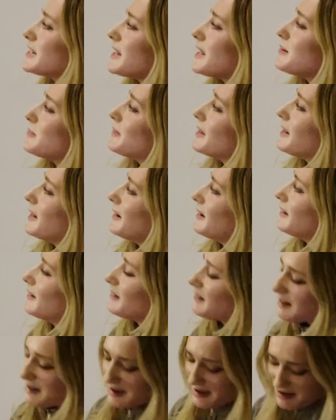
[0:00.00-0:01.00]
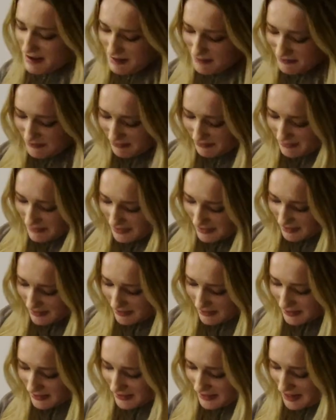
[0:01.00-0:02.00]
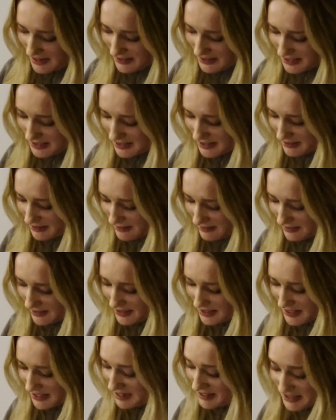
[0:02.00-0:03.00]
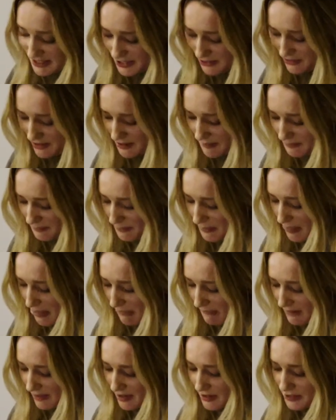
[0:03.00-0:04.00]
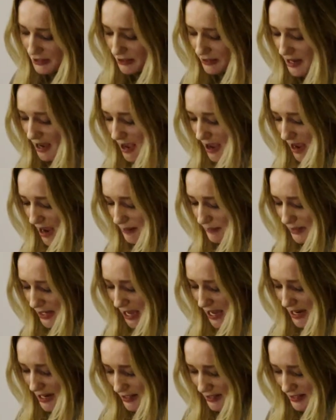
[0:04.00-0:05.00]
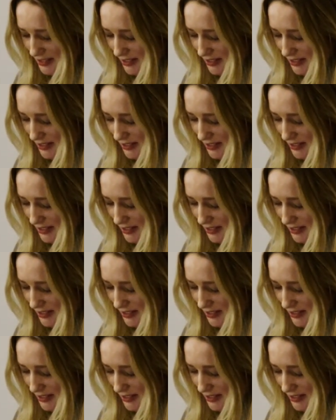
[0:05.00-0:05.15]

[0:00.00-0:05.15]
Game Lane. Let's get into it. So yeah, I'm Kate,